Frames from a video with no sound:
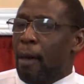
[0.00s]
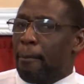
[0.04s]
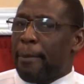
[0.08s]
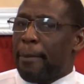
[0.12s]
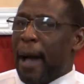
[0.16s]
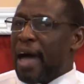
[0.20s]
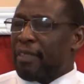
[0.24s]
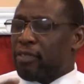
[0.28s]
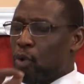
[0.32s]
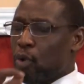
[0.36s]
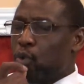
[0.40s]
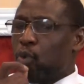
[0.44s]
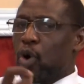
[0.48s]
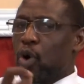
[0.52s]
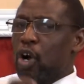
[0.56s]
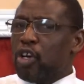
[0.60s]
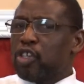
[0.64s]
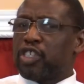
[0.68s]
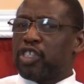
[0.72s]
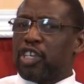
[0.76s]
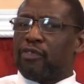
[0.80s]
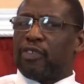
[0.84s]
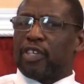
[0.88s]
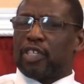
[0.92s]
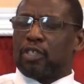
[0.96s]
by the
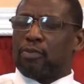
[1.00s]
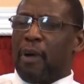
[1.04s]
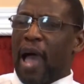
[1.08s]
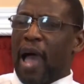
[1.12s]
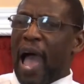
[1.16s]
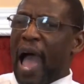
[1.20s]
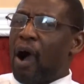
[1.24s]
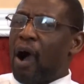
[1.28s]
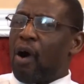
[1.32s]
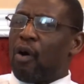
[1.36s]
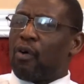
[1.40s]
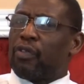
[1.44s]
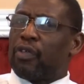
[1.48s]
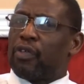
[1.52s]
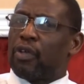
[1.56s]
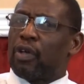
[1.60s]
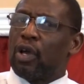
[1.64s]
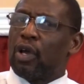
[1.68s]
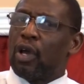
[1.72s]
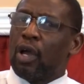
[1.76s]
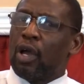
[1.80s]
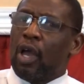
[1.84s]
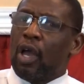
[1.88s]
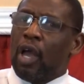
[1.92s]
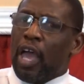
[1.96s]
words of his mouth
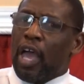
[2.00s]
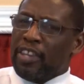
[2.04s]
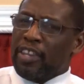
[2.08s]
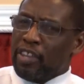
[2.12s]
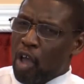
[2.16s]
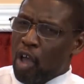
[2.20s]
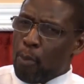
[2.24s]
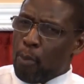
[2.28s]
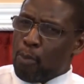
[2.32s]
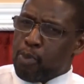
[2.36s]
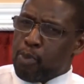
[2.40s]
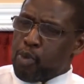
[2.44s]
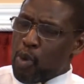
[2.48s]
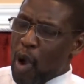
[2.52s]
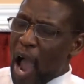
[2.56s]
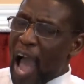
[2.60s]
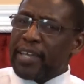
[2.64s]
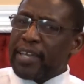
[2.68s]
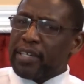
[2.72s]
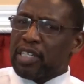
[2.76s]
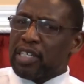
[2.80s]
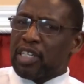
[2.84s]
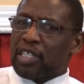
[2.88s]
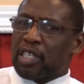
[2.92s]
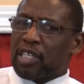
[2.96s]
and the
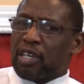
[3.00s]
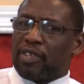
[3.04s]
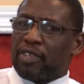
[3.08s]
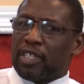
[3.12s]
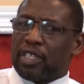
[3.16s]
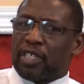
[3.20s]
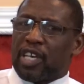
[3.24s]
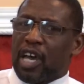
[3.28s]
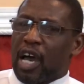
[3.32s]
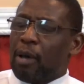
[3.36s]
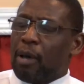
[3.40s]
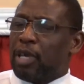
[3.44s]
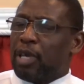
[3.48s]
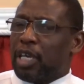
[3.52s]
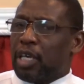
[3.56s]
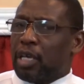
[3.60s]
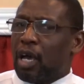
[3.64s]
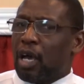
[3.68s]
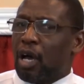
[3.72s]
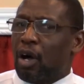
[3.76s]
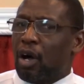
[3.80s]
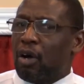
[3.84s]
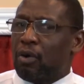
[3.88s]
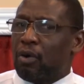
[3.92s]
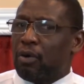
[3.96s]
brightness of his coming,
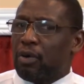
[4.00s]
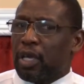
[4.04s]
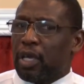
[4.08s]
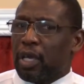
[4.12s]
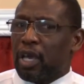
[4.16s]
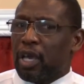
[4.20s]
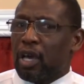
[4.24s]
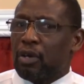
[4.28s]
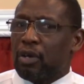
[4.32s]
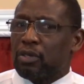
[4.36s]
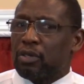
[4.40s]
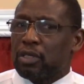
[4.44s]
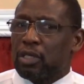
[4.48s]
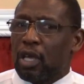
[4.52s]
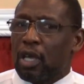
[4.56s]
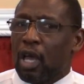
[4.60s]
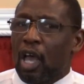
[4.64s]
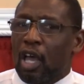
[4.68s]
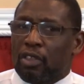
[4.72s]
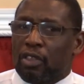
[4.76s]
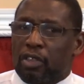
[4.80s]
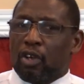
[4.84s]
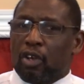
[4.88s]
Holy Ghost.